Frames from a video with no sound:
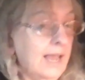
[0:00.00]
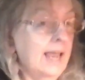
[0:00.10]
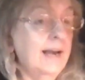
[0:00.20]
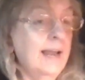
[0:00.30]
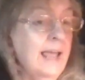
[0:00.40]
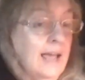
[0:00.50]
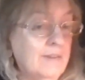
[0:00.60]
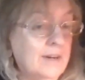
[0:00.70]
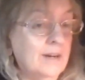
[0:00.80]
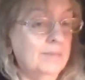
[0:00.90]
and
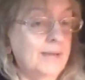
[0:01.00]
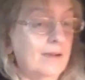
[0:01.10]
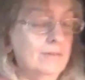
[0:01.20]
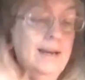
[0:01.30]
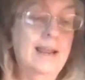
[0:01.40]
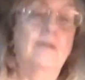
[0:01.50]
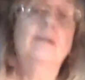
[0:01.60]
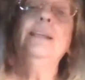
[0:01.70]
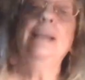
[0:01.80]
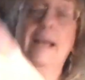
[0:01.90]
have it come down. Now,
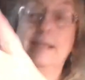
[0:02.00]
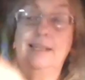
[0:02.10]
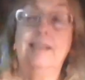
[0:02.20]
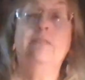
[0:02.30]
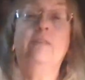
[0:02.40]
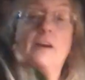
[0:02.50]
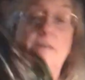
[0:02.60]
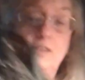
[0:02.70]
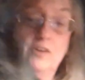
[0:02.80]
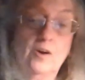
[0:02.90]
yes, it's
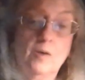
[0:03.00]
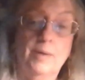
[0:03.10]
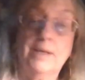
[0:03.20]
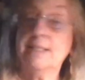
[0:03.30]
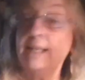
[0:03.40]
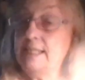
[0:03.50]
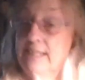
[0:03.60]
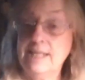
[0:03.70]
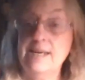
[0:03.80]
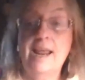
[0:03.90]
very dark because they
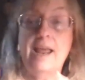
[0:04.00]
didn't